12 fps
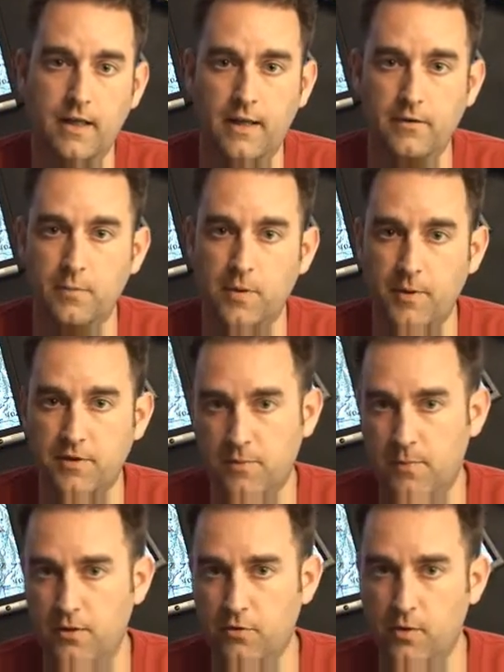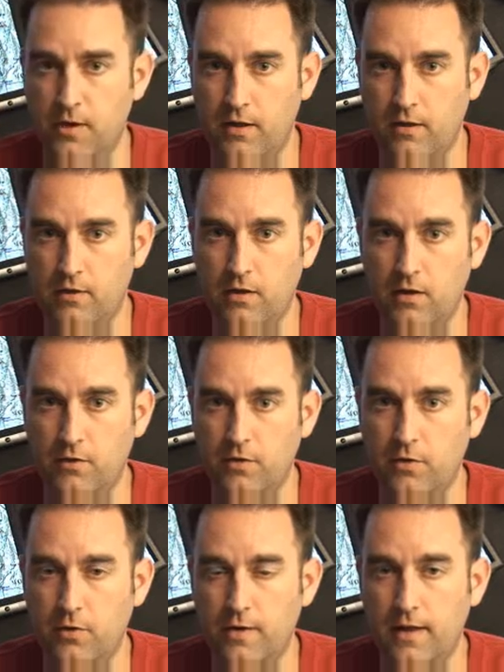yeah, that's pretty much the best way to, to,
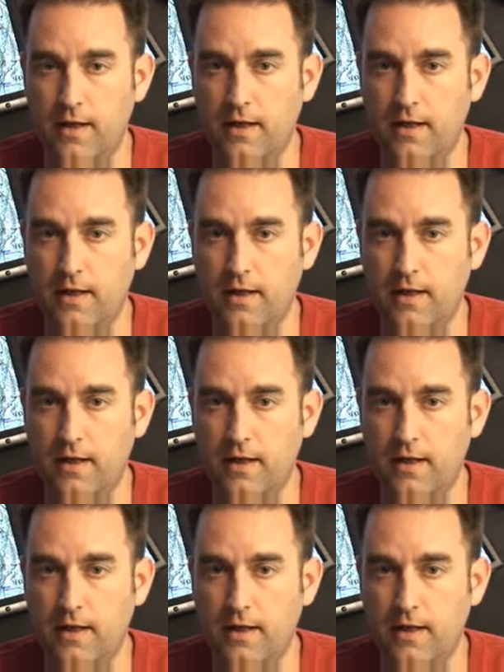to do it.